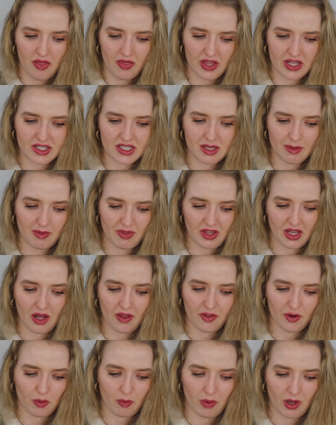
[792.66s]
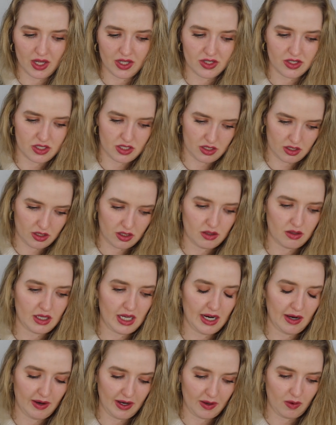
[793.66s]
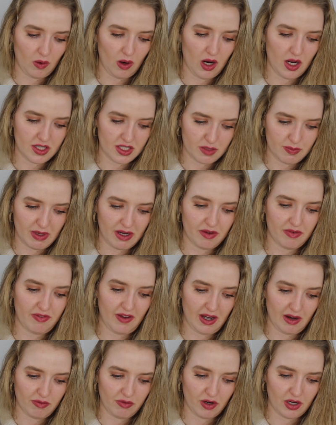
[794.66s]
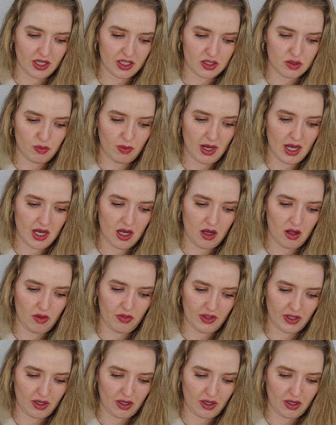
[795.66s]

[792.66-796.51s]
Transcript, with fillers: Then some of the other ones, Kari Gran's been a favorite as well.